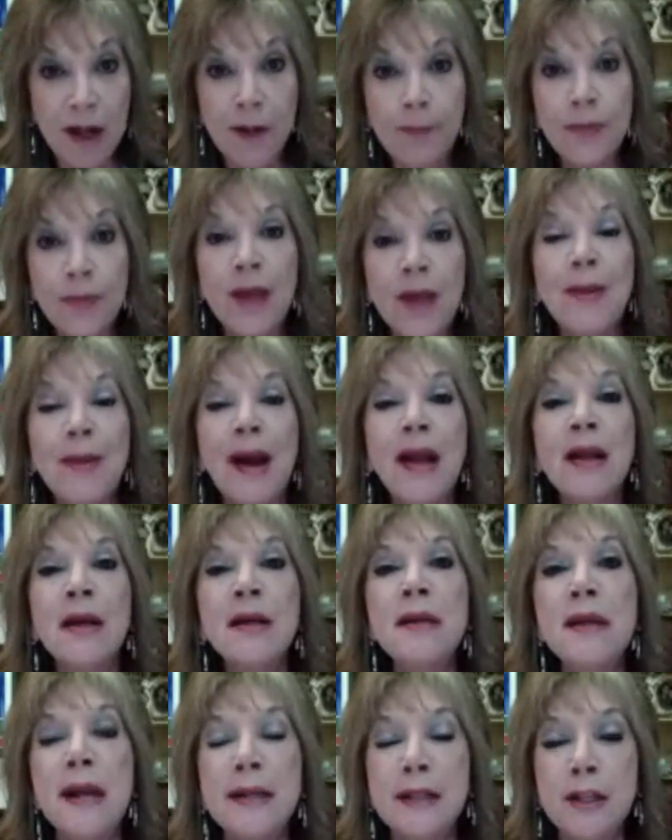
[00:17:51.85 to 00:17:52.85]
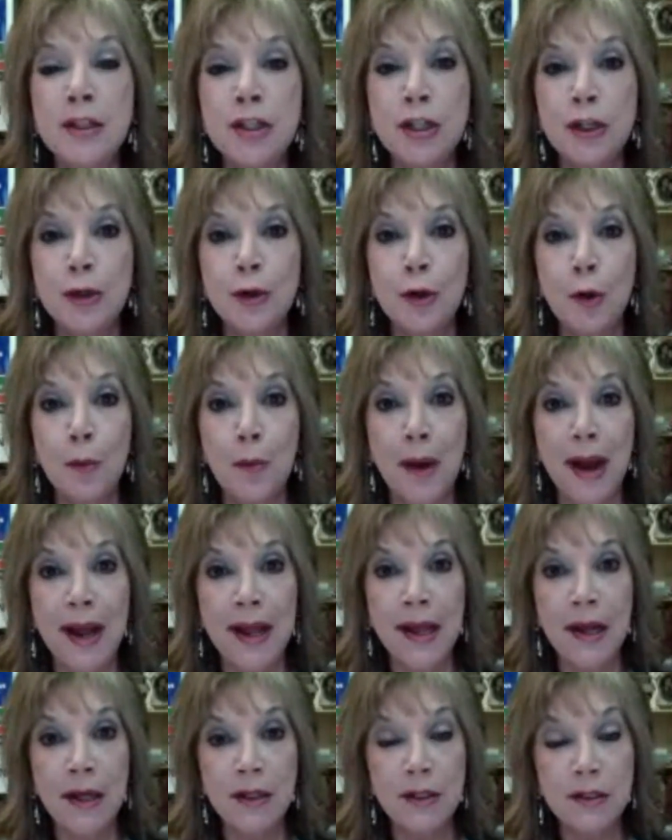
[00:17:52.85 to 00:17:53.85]
Am I connected to my
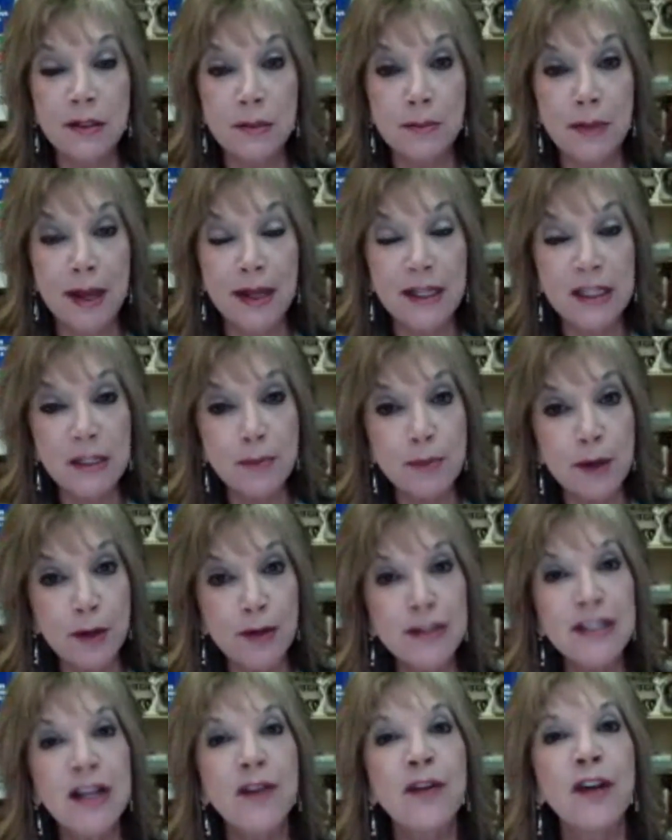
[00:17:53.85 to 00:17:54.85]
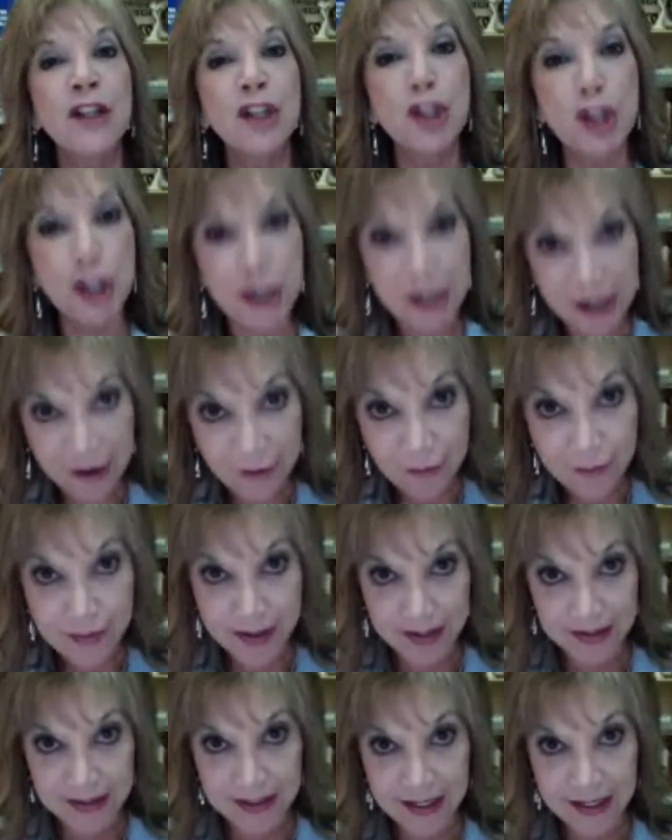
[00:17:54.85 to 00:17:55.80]
my experience of achievement?